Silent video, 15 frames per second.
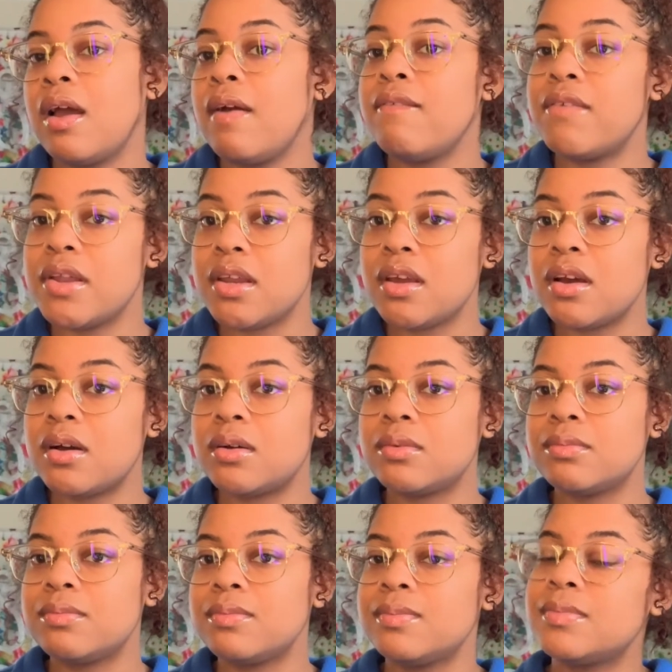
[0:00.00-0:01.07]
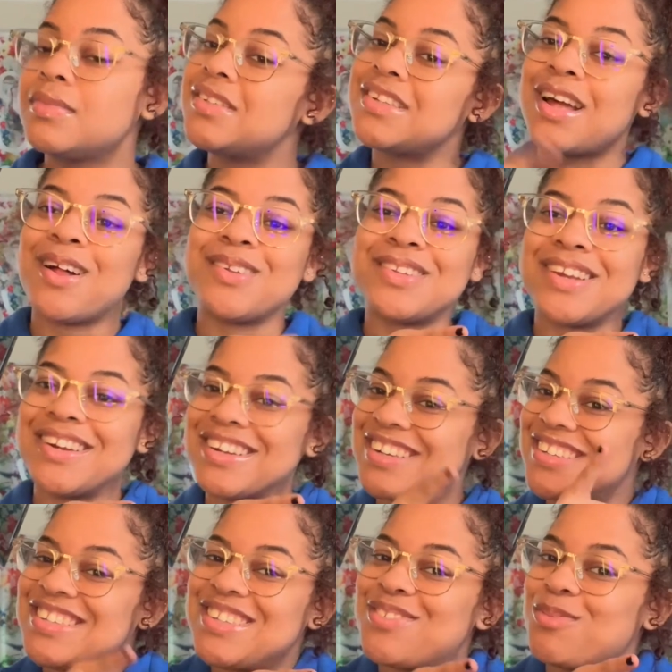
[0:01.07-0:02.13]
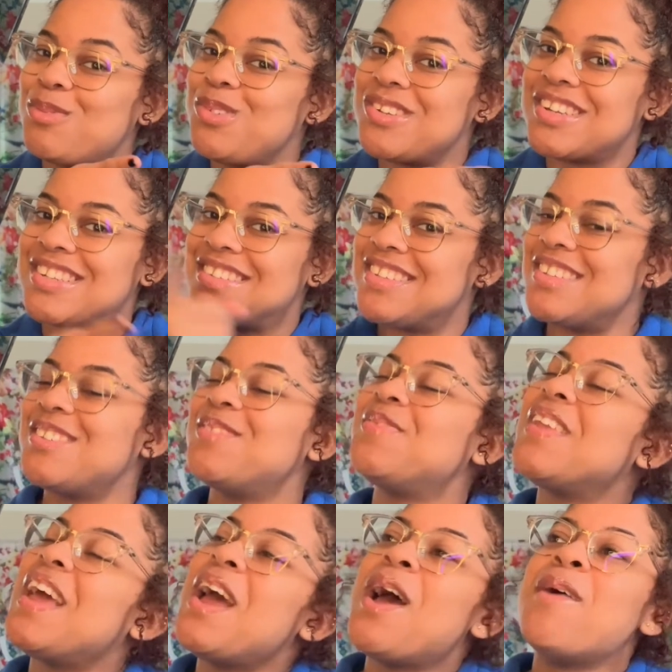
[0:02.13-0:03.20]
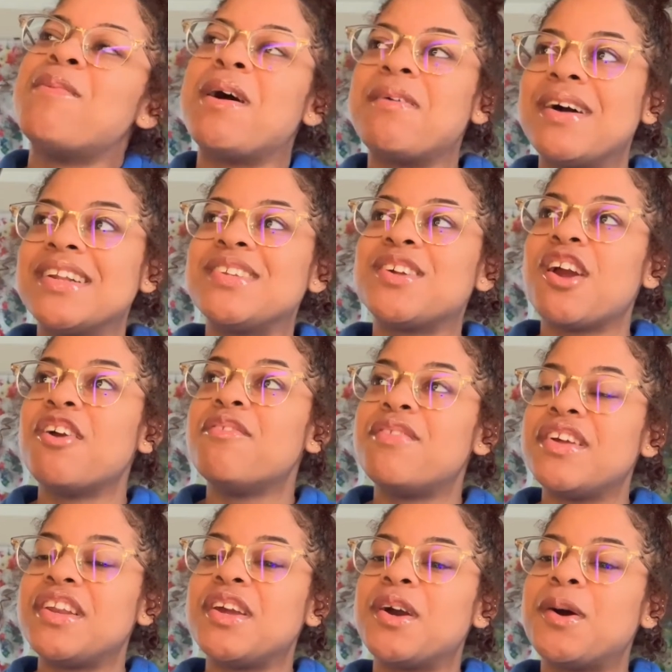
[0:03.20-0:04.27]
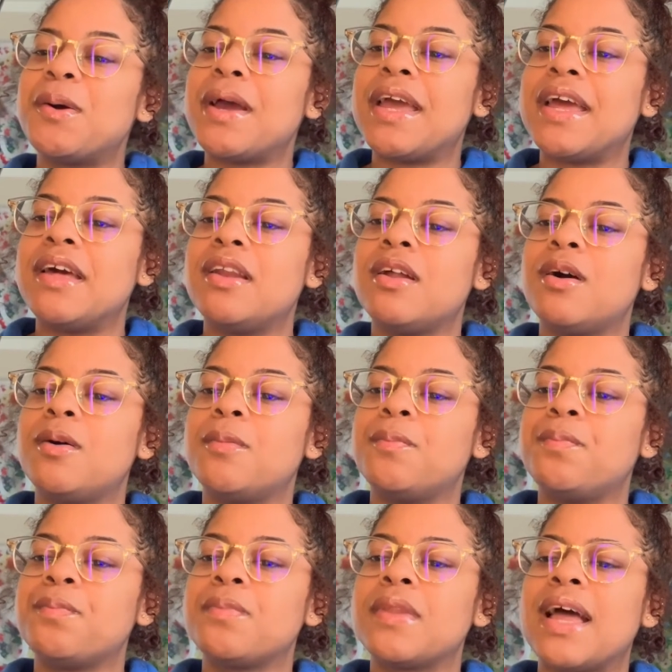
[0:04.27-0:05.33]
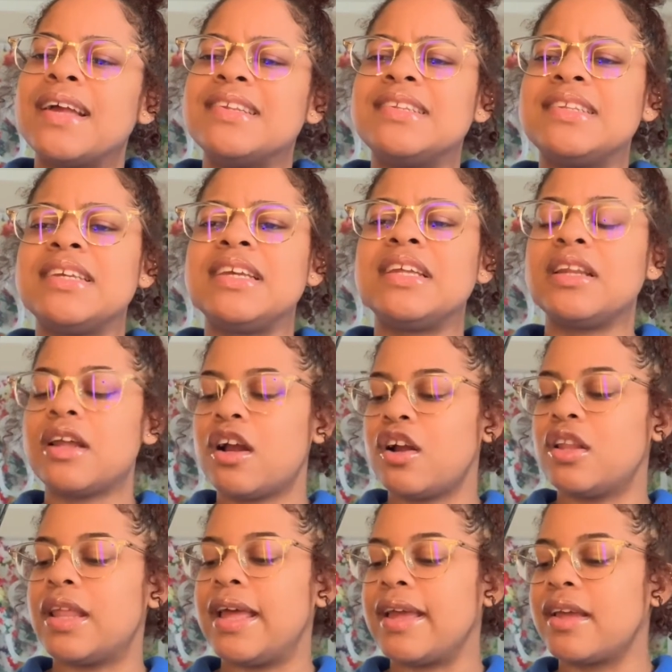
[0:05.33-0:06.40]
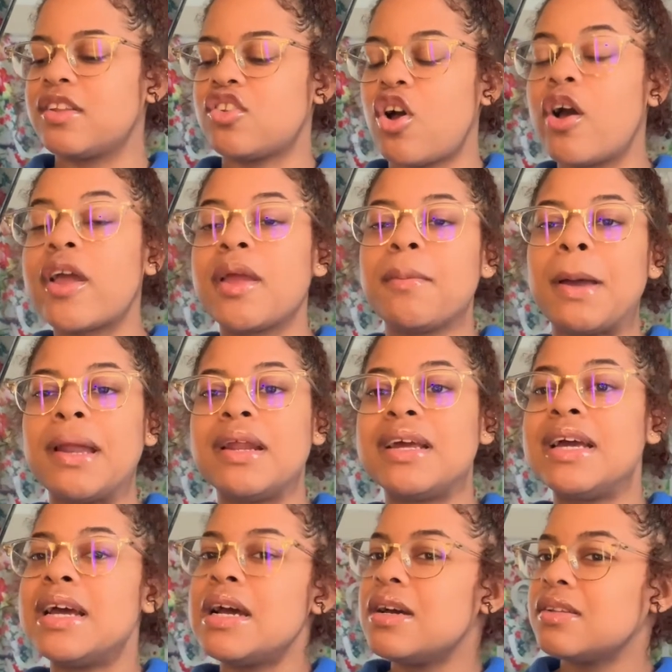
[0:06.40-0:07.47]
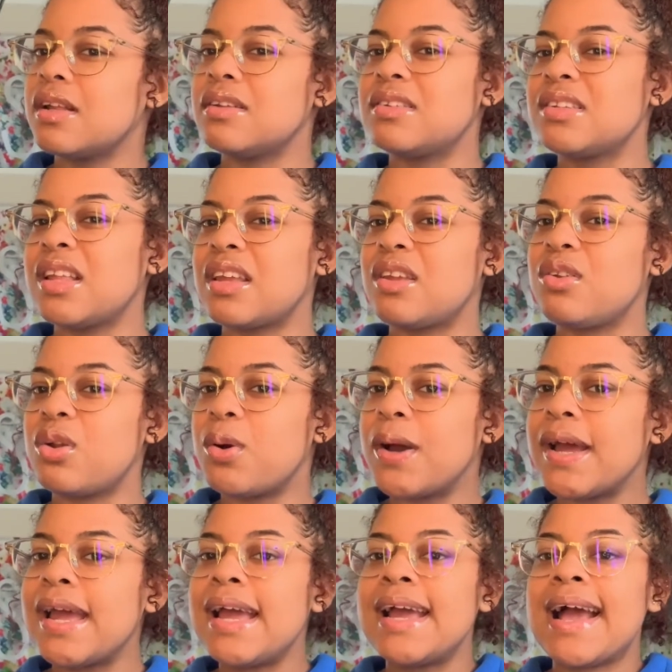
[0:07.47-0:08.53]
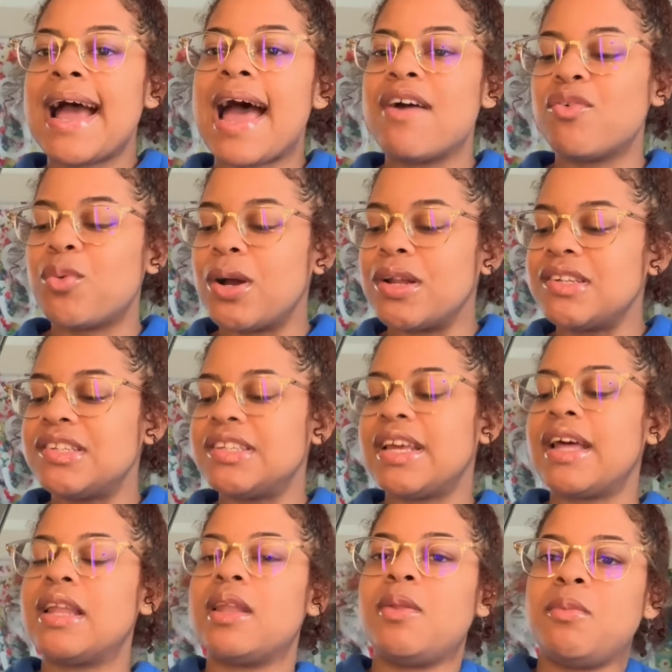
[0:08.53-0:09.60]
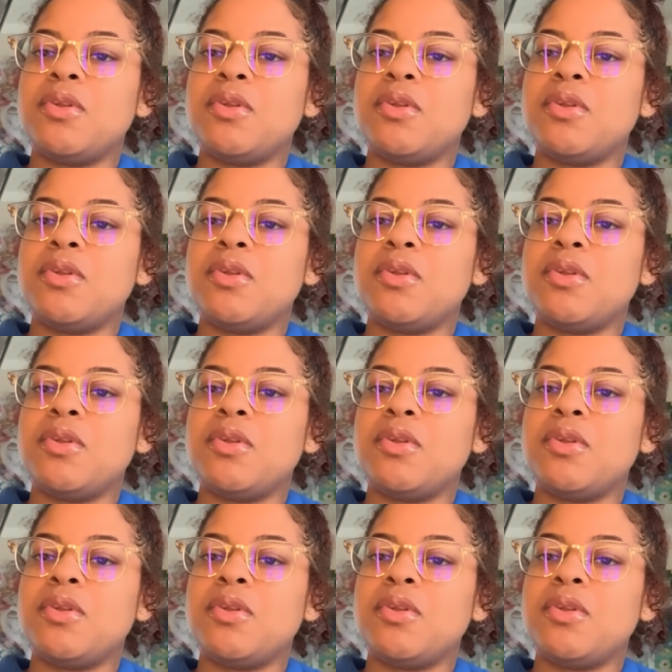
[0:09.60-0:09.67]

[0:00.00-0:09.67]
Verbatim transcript: video. Shout out to her because she's from New Jersey too. But I watched her video and I seen her talking about it. So I was just like, you know what? Haven't watched it yet, let me